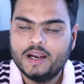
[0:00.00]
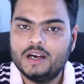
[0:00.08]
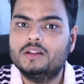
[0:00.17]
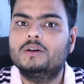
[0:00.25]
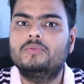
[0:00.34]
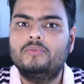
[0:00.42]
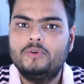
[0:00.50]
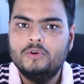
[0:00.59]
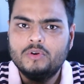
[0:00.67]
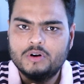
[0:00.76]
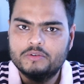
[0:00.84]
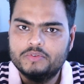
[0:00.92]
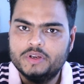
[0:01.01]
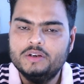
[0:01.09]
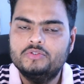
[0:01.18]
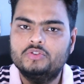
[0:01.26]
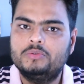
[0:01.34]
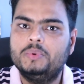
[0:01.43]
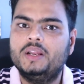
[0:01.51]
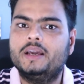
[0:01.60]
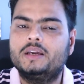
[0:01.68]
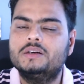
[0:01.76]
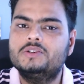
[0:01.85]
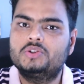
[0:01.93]
And the flow of it should be
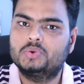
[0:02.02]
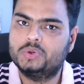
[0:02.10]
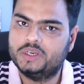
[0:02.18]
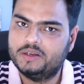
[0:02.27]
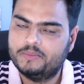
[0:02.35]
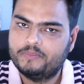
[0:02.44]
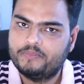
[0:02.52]
like a story.